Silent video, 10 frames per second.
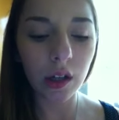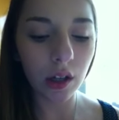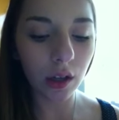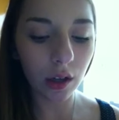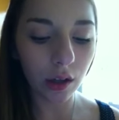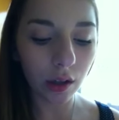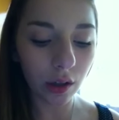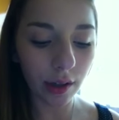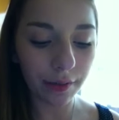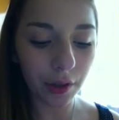oh
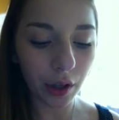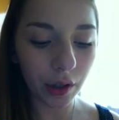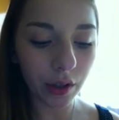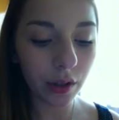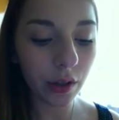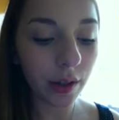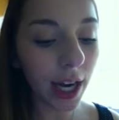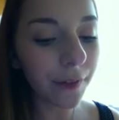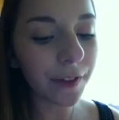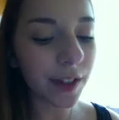god, I forgot.
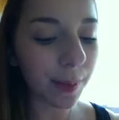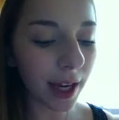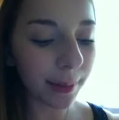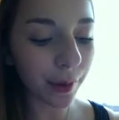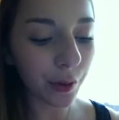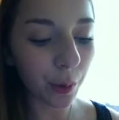Need for Speed Most